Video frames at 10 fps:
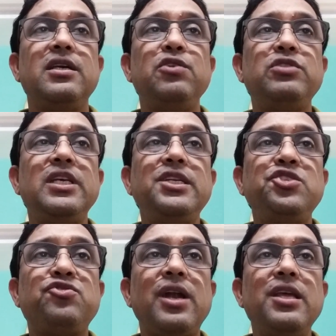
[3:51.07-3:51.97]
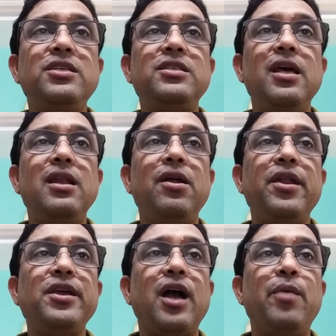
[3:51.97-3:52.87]
You see, in traditional
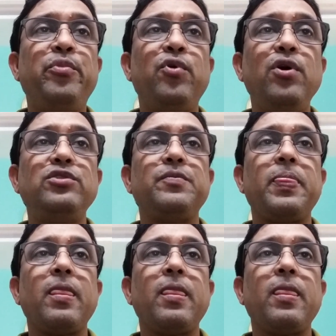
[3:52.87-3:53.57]
learning approach,